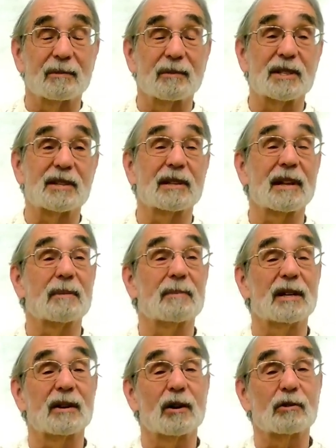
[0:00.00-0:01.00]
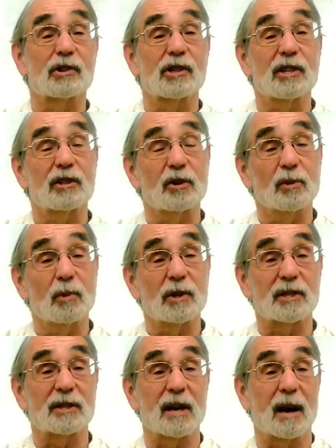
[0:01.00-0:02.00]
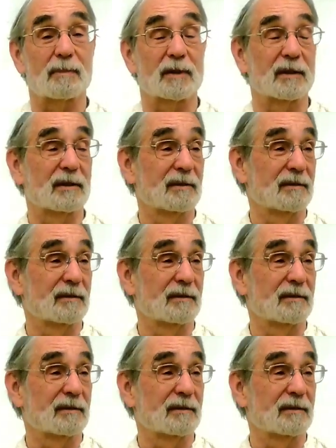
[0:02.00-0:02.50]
was to let me know she too was adopted.